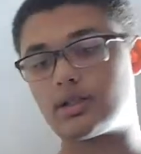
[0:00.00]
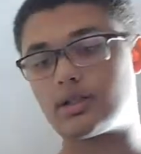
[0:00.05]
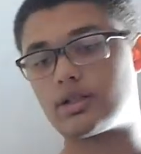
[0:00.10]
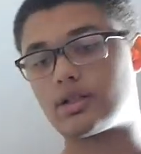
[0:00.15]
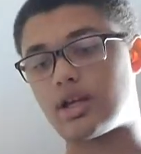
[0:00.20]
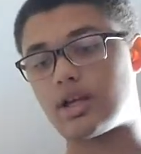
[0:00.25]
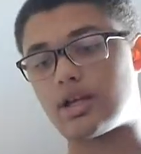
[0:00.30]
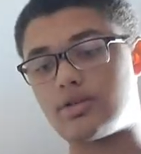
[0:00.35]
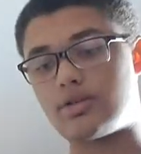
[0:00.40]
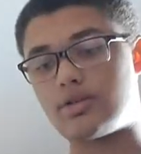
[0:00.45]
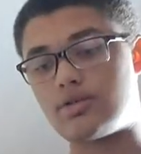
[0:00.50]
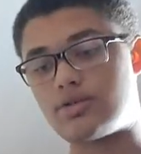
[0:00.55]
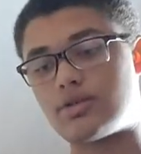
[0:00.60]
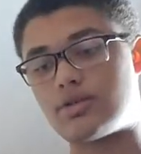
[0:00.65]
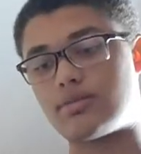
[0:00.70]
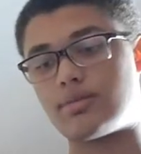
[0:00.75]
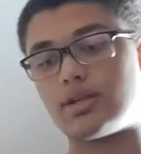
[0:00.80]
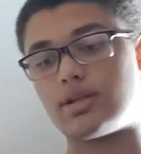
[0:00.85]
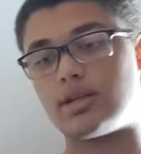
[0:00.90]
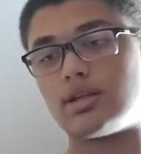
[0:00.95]
I used to
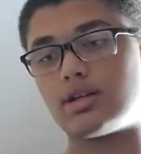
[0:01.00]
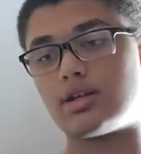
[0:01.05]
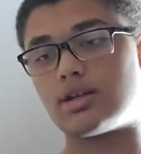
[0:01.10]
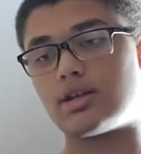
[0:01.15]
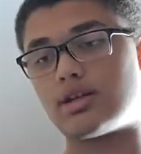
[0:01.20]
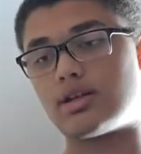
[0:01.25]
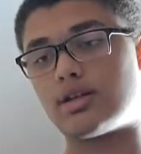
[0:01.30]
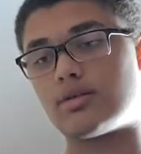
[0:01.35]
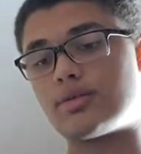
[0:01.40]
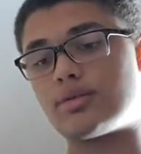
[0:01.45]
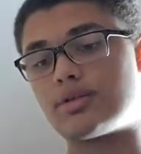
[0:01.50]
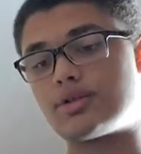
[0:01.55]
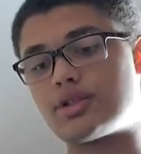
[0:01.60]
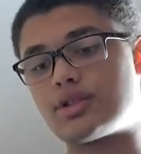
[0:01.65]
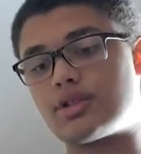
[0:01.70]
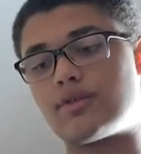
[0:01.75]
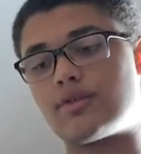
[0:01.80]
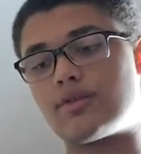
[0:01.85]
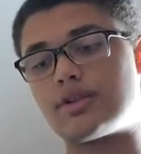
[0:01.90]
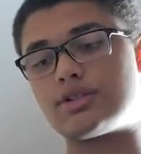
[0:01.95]
be, what is it, the
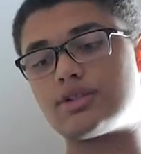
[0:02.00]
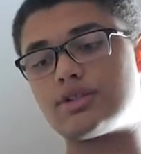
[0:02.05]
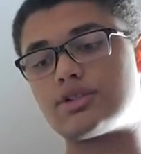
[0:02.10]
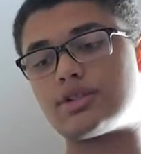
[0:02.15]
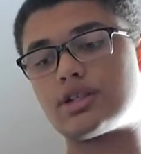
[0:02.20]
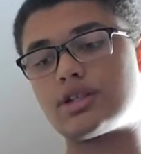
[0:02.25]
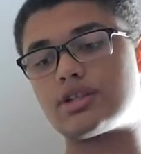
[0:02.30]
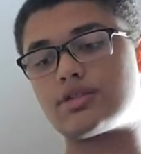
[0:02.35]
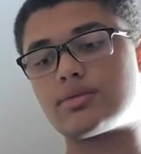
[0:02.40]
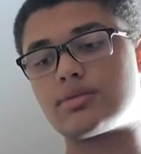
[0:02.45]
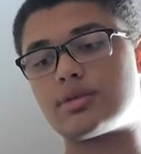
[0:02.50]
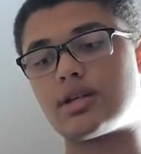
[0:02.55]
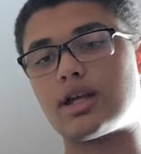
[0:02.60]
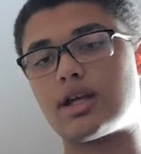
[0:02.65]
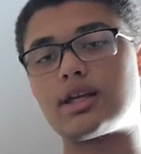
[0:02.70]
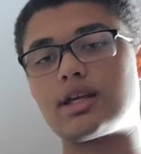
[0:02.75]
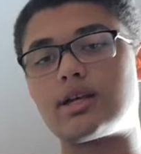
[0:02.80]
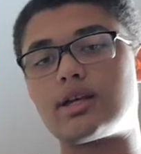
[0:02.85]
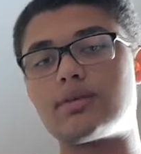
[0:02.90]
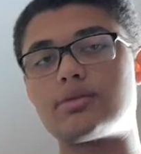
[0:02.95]
56? I
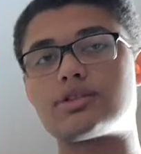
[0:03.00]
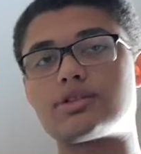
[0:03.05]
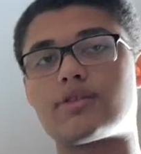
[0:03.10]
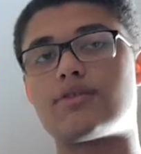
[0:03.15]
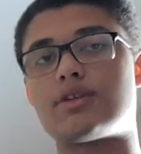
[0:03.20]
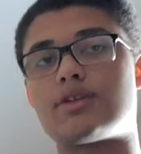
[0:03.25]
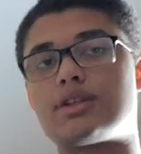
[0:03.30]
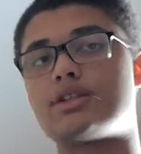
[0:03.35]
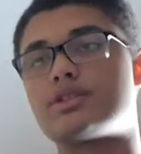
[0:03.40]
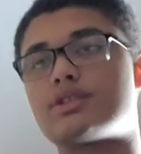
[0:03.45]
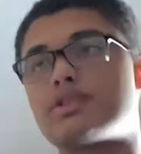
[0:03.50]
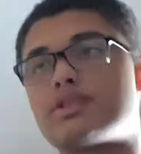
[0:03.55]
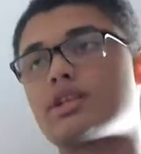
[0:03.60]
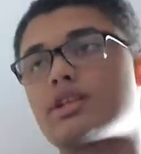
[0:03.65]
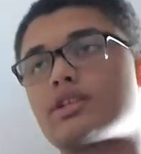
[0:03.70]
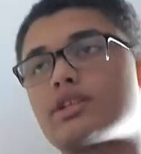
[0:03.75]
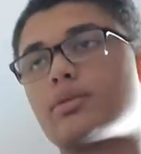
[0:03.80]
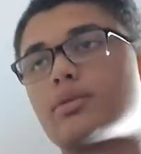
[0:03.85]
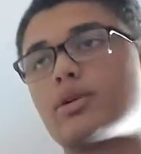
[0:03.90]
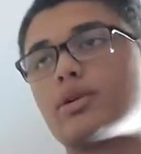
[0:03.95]
think it was the
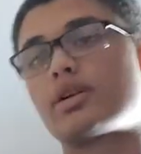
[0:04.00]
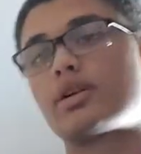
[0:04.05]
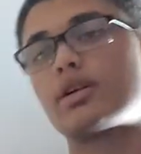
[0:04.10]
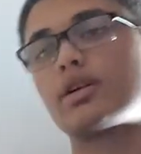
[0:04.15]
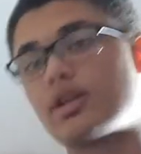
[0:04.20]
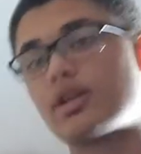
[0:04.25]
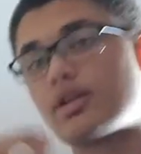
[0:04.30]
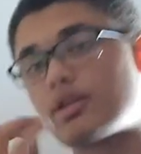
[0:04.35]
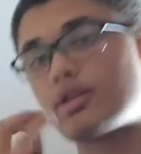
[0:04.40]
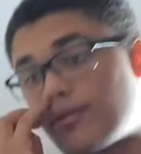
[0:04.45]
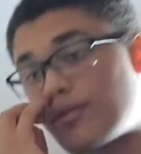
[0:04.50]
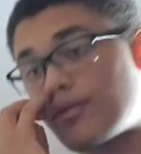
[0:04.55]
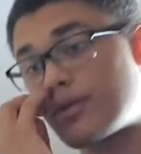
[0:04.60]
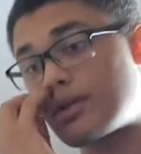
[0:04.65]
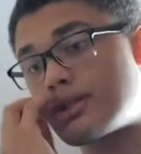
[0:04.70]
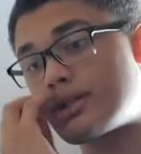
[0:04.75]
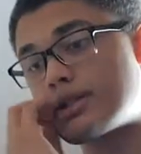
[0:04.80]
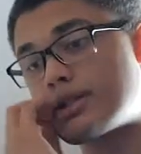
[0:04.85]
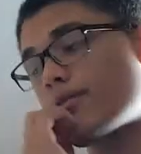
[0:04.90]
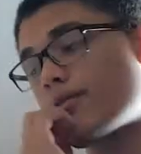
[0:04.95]
56 mark, or no, the
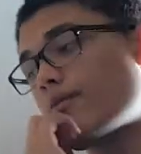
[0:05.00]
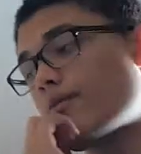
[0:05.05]
56.